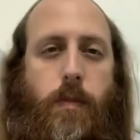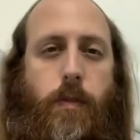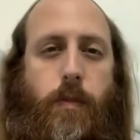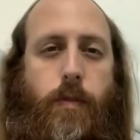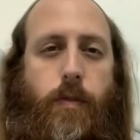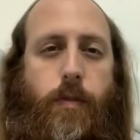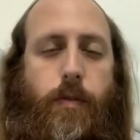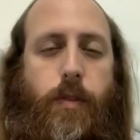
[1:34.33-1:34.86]

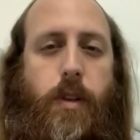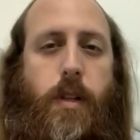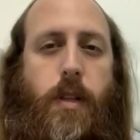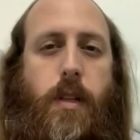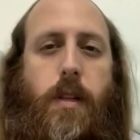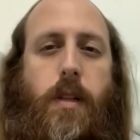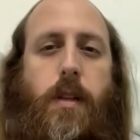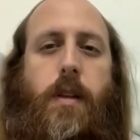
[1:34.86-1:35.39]

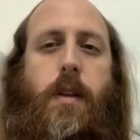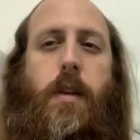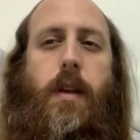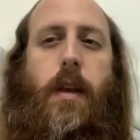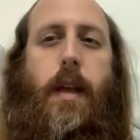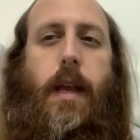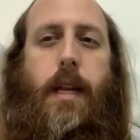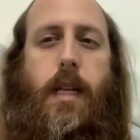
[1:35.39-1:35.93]
feel
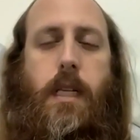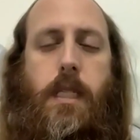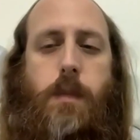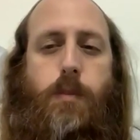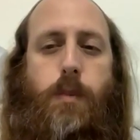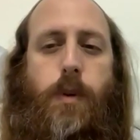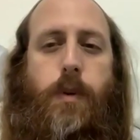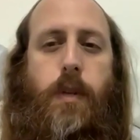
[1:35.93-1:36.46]
and
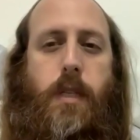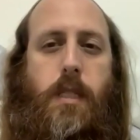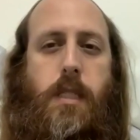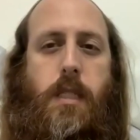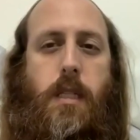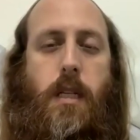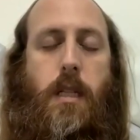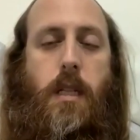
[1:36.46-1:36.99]
experience
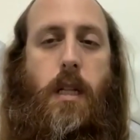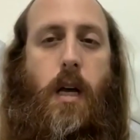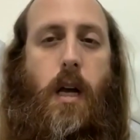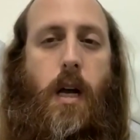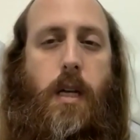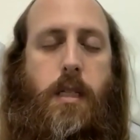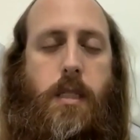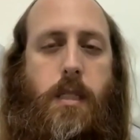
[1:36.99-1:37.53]
the
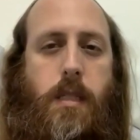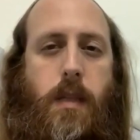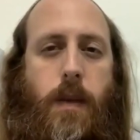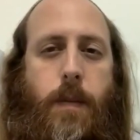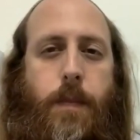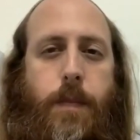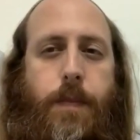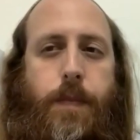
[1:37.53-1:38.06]
loss
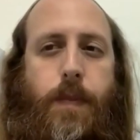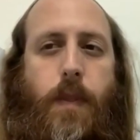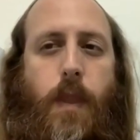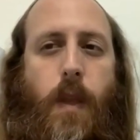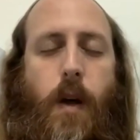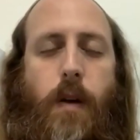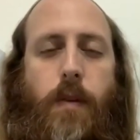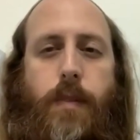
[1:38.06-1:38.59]

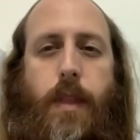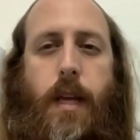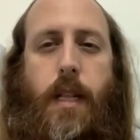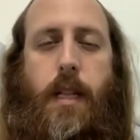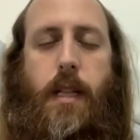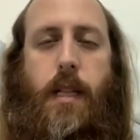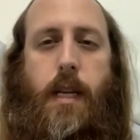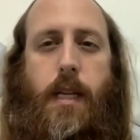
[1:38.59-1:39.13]
of
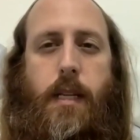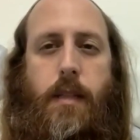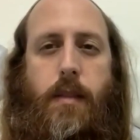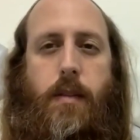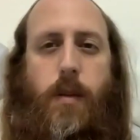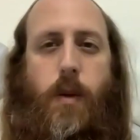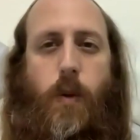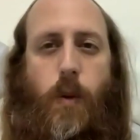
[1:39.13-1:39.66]
that light,
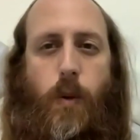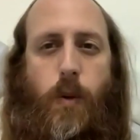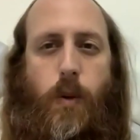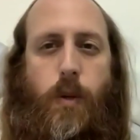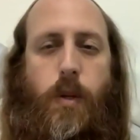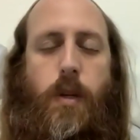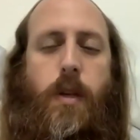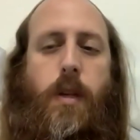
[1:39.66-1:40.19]

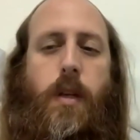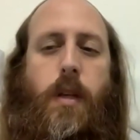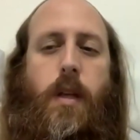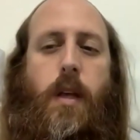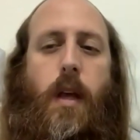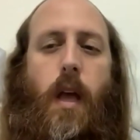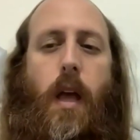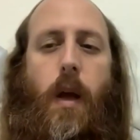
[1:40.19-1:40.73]
or
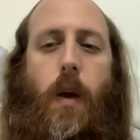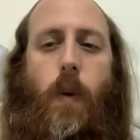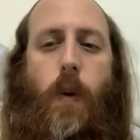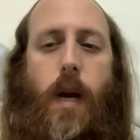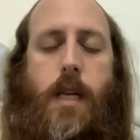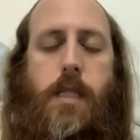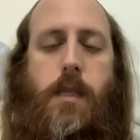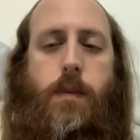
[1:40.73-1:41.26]
a
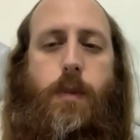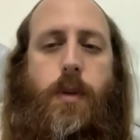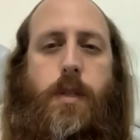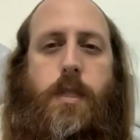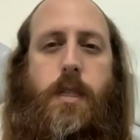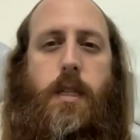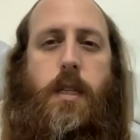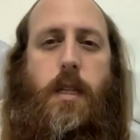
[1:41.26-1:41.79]
wise
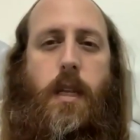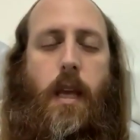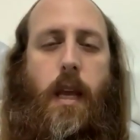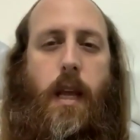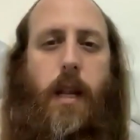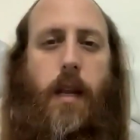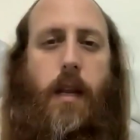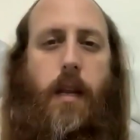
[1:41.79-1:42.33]
person
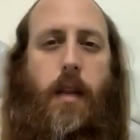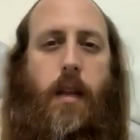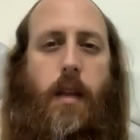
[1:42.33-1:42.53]
can